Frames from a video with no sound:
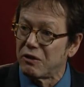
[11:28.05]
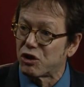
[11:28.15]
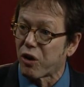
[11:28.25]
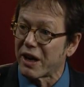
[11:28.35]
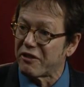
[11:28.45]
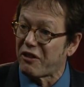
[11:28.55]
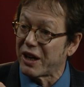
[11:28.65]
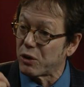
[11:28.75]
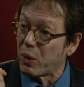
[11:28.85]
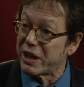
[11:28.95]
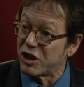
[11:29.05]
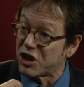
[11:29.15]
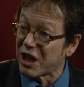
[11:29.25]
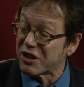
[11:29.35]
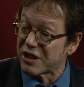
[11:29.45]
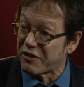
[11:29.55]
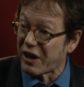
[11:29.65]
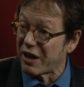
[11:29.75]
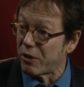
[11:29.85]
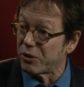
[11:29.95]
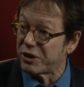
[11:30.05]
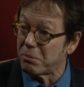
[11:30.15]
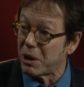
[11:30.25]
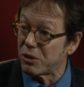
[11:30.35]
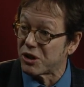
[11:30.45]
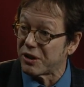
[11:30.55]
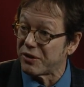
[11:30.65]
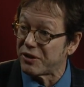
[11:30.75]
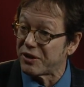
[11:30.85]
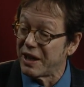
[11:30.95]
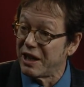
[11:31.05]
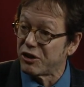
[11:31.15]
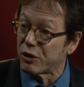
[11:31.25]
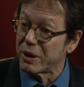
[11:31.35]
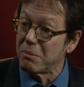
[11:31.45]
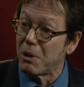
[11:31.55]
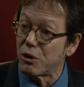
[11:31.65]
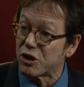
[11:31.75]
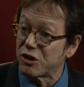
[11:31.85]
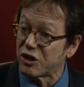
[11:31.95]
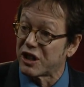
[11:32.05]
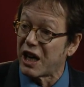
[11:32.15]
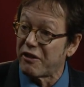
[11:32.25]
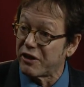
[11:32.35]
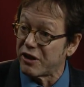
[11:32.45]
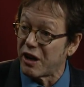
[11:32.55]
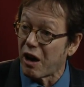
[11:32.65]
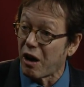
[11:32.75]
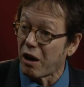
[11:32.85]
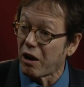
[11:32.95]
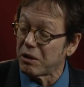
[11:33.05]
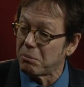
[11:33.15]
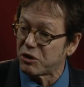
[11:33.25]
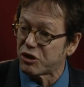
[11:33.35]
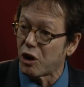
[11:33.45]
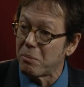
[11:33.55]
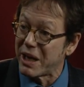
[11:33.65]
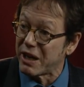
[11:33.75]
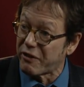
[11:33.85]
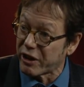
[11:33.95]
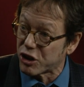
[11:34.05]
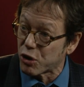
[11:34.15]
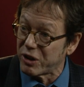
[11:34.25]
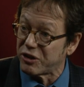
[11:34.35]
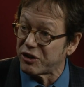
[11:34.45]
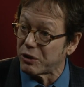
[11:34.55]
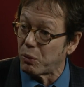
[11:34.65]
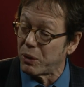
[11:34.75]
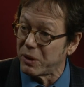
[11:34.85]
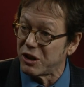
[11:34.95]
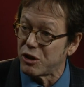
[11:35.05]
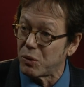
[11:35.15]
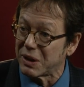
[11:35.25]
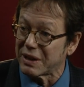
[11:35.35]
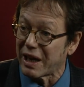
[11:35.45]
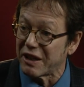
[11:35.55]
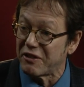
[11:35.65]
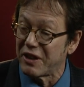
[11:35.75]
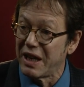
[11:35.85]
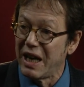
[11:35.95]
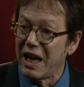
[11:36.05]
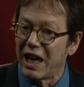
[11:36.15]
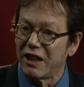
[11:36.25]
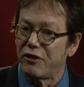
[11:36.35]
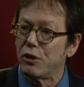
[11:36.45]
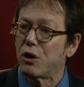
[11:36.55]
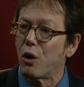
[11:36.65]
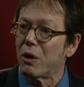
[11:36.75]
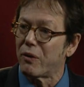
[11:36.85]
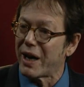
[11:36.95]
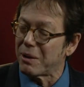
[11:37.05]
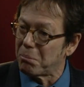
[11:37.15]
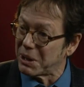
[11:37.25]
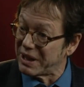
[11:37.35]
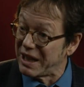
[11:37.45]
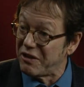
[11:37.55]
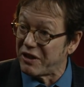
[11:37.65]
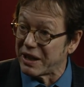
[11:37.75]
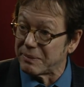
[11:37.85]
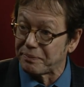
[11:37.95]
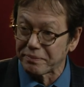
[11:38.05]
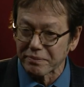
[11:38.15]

trying to find a way to justify those emotions. So emotions govern all so many of our choices and what we do in life. And if you go around believing